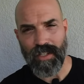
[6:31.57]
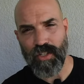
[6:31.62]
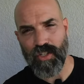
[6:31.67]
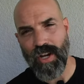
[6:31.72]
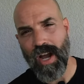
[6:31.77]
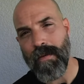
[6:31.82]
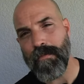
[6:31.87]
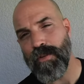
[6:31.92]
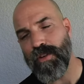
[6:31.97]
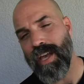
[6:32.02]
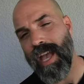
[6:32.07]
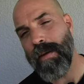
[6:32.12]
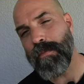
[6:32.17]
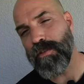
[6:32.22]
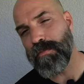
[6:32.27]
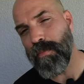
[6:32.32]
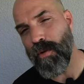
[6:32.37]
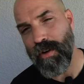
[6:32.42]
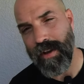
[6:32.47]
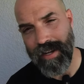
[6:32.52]
John Buchan
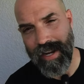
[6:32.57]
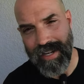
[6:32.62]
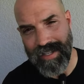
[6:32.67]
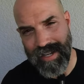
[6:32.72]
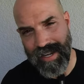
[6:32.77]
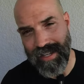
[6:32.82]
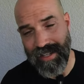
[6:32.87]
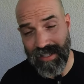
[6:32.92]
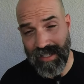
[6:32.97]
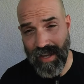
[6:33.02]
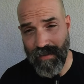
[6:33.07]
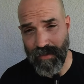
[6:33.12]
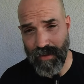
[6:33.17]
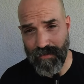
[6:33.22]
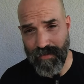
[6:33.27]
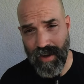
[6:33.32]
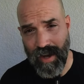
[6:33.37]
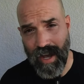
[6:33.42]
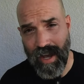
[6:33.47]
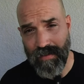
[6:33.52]
was born in
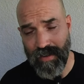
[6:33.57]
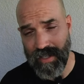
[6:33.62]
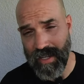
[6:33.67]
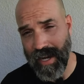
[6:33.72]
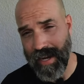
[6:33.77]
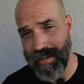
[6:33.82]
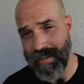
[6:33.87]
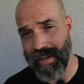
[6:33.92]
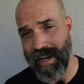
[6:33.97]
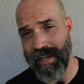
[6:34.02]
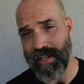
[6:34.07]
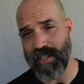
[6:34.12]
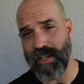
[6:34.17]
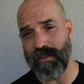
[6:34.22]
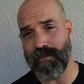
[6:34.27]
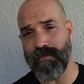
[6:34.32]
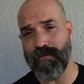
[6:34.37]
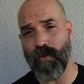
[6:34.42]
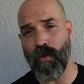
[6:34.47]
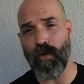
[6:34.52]
1875. He died in
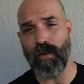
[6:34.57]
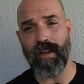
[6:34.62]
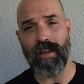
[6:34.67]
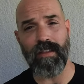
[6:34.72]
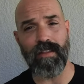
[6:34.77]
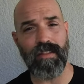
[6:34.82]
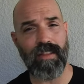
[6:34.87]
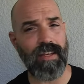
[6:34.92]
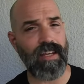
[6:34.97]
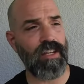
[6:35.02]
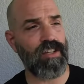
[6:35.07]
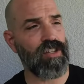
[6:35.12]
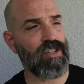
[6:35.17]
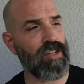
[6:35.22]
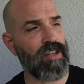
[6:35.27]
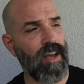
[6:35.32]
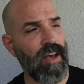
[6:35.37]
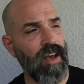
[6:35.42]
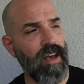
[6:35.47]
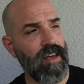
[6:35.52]
1940.
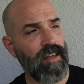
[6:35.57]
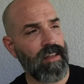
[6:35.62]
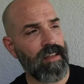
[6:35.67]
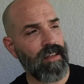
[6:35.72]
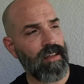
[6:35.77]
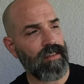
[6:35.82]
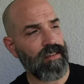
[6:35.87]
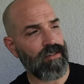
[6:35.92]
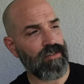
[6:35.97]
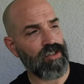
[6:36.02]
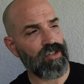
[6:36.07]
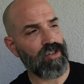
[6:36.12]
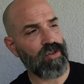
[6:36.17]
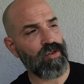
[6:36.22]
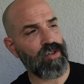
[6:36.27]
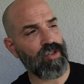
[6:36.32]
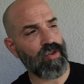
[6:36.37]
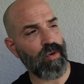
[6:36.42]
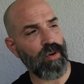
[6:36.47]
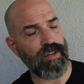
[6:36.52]
There's
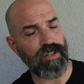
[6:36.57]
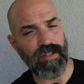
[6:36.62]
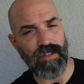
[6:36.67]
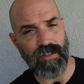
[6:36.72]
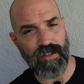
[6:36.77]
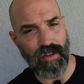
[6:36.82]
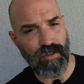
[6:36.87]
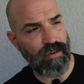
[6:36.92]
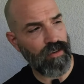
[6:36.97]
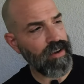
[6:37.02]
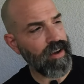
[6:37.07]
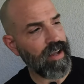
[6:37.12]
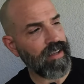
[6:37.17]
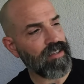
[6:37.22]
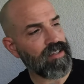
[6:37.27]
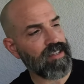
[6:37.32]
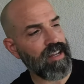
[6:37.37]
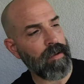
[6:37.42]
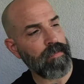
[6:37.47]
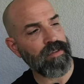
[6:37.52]
two stories in this: the
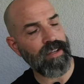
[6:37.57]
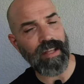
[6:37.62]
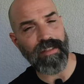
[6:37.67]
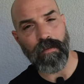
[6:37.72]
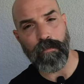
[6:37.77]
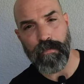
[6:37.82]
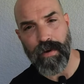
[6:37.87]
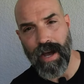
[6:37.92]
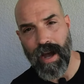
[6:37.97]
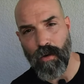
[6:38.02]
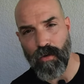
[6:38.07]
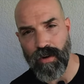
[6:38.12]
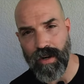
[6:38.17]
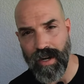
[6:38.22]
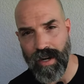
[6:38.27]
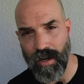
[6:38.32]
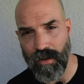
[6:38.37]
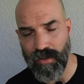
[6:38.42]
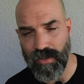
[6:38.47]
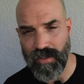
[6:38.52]
39 Steps and the
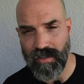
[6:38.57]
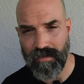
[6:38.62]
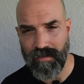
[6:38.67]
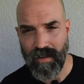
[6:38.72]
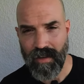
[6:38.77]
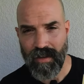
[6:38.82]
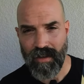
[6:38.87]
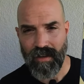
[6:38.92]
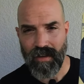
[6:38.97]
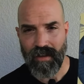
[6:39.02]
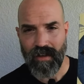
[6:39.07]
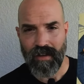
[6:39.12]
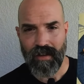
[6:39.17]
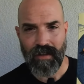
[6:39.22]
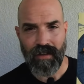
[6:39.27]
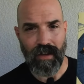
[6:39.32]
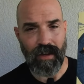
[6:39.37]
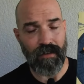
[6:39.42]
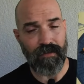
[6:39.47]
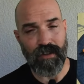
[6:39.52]
Powerhouse.
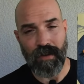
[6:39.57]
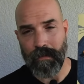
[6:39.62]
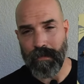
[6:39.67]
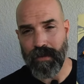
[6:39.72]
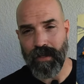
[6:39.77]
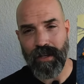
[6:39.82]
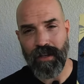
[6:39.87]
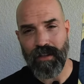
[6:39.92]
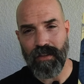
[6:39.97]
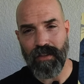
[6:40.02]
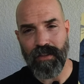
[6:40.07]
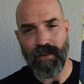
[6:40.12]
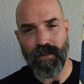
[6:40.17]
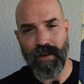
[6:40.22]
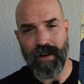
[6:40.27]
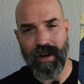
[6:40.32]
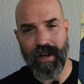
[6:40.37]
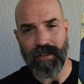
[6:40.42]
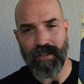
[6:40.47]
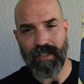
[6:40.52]
I've completed the
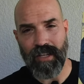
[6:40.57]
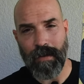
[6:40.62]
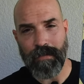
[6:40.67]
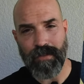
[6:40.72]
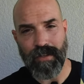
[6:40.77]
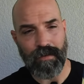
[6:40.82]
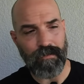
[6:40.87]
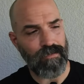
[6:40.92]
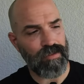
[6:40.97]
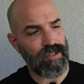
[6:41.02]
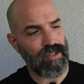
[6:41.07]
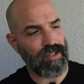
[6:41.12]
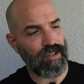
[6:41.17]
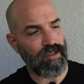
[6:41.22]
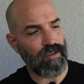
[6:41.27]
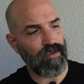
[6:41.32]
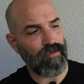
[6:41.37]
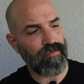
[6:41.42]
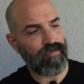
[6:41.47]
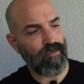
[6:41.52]
39 Steps. I'm
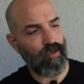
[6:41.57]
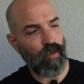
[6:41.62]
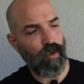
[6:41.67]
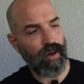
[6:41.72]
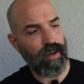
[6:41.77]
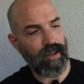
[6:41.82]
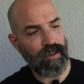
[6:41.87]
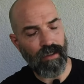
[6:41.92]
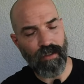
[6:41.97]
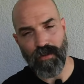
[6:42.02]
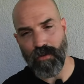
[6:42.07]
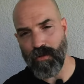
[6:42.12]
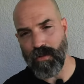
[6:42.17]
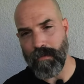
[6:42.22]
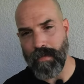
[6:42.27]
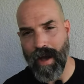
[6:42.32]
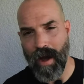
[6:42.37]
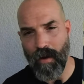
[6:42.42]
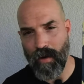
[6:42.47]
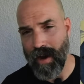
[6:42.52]
still working through
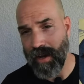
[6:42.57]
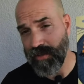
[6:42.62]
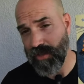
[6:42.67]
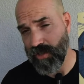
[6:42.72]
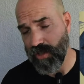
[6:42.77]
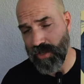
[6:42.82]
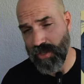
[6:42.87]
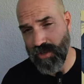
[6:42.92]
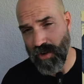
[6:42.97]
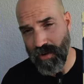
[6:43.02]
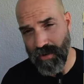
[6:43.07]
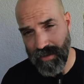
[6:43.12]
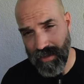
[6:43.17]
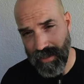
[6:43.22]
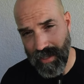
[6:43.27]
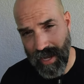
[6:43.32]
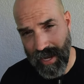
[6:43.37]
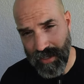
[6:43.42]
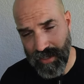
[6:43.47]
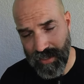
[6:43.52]
the Powerhouse. Just started it
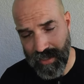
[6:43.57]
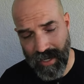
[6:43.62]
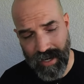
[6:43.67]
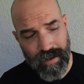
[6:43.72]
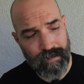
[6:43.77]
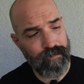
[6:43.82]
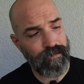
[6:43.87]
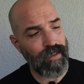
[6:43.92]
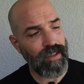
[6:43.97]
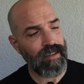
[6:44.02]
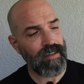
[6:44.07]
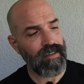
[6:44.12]
last night.